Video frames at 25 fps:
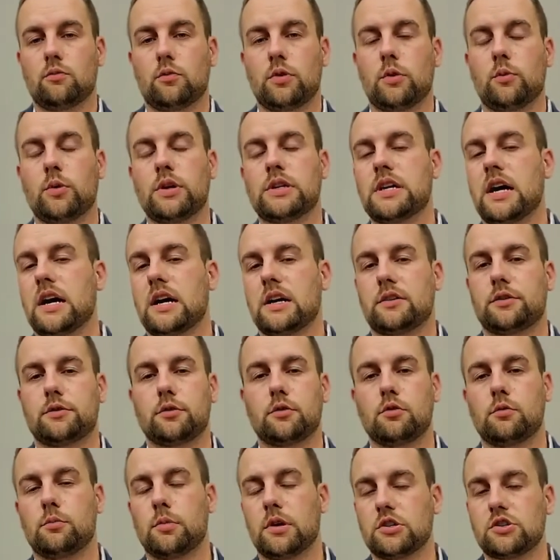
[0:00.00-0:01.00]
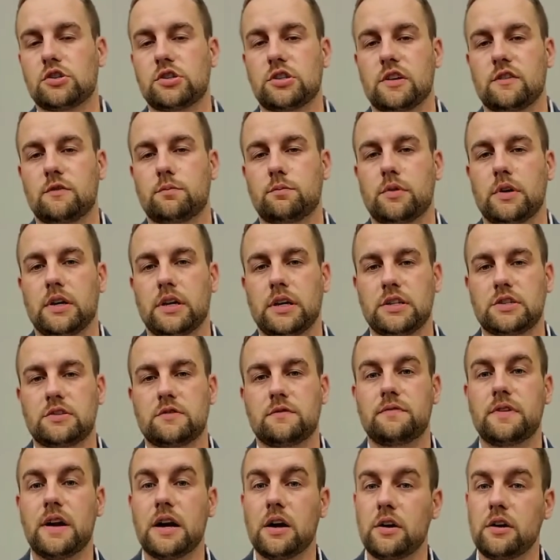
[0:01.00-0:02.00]
we talked through a bunch of stuff, but it's
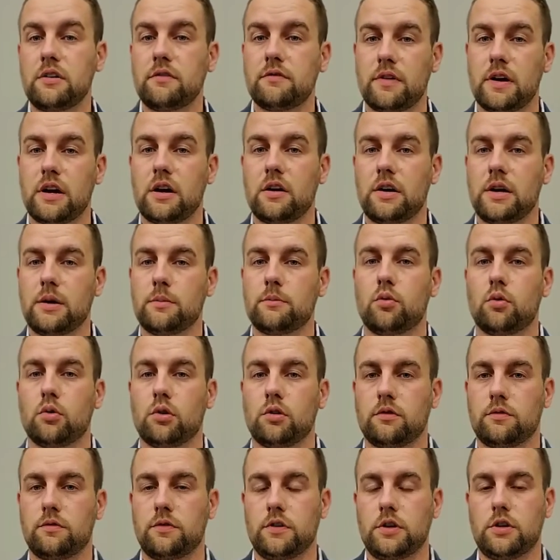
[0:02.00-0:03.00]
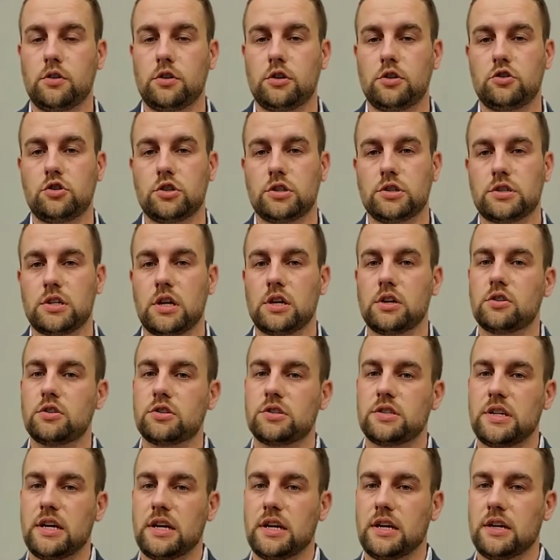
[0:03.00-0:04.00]
very, very important for you to just
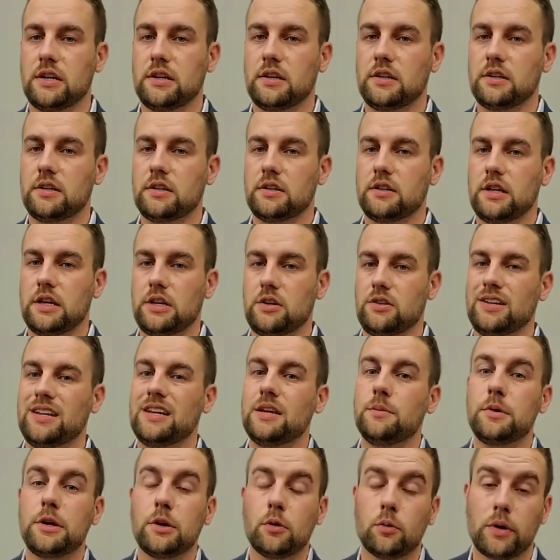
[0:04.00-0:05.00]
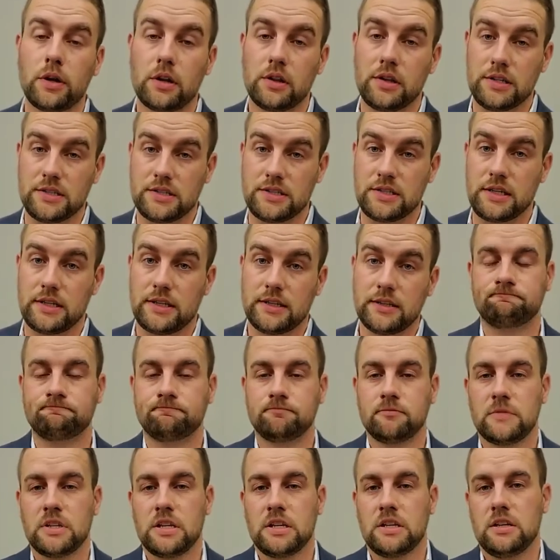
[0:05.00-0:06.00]
understand that you need to be realistic.
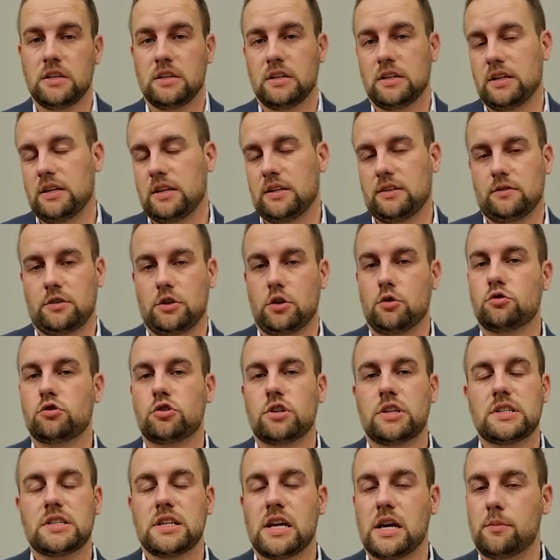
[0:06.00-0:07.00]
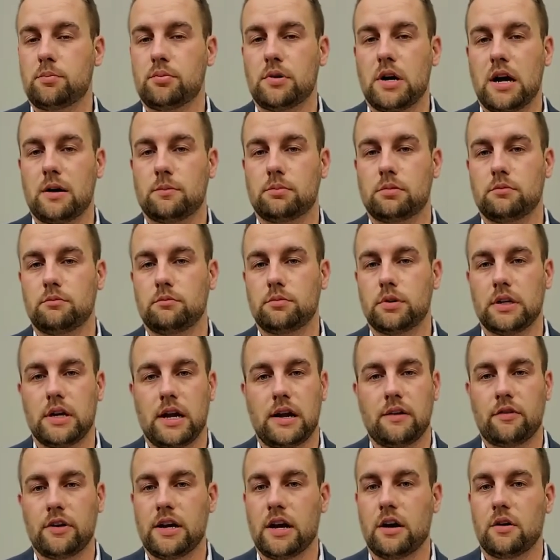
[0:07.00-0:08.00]
Usually it's not a problem, but
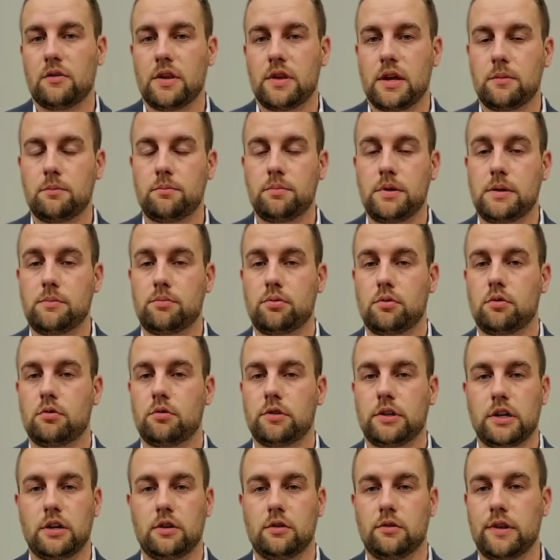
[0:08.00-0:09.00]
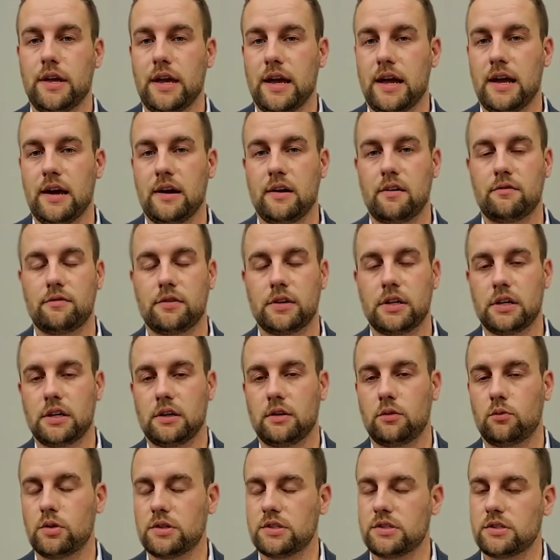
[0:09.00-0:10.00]
every now and then people, they have,
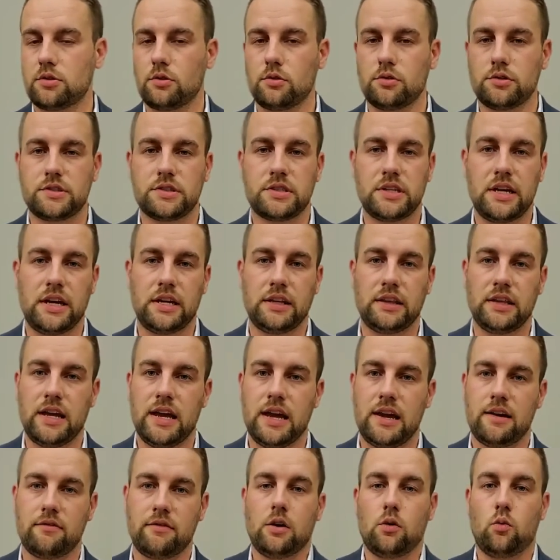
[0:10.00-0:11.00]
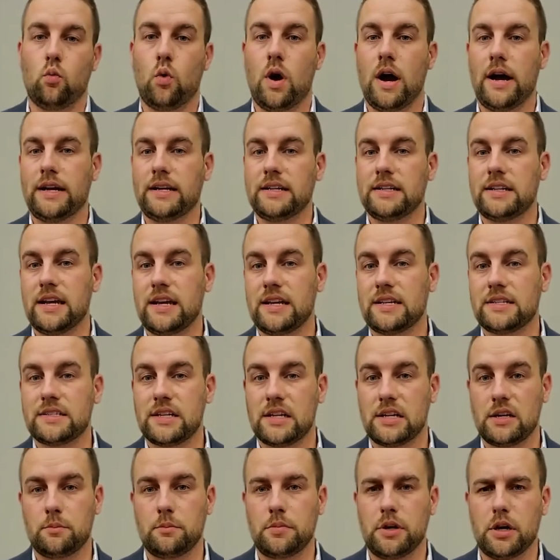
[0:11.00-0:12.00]
what's the old saying, they have a wine taste
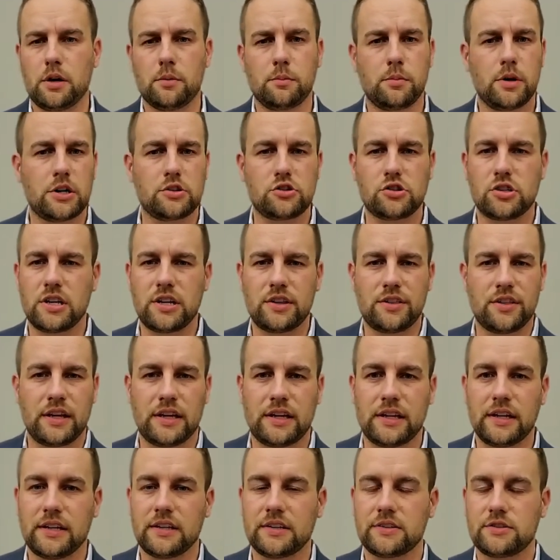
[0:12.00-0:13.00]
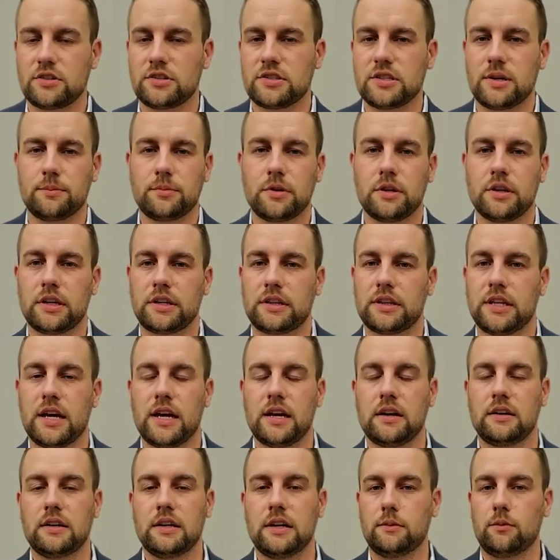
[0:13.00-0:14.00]
on a beer budget, I think it is, or something like
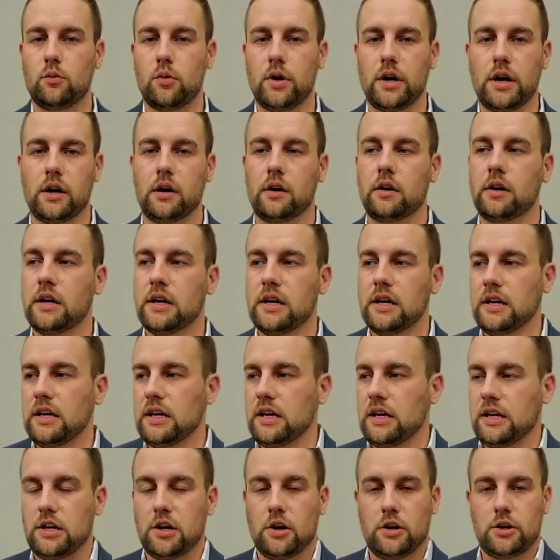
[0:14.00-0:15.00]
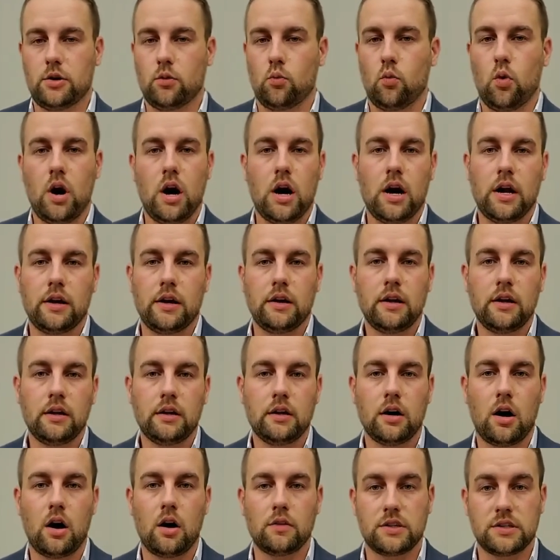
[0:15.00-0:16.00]
that, where, you want
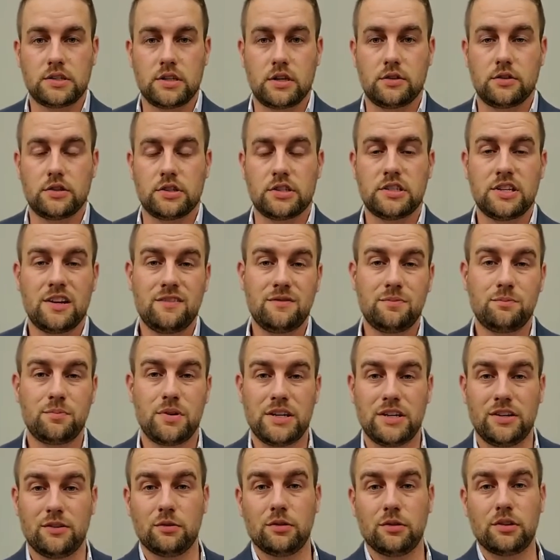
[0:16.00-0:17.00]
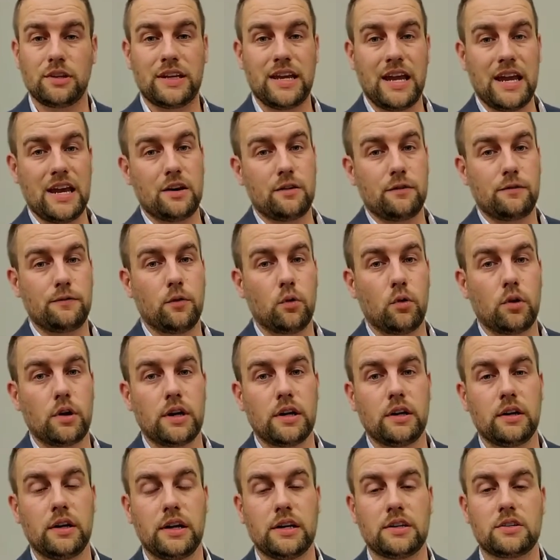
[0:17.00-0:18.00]
all this other stuff, but you really can't afford it.
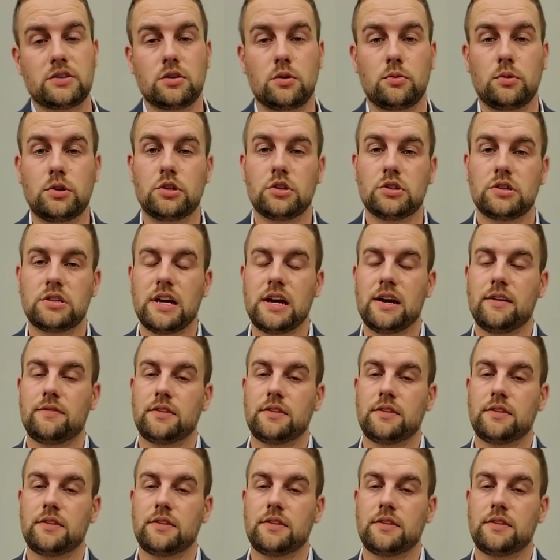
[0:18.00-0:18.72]
And so we just have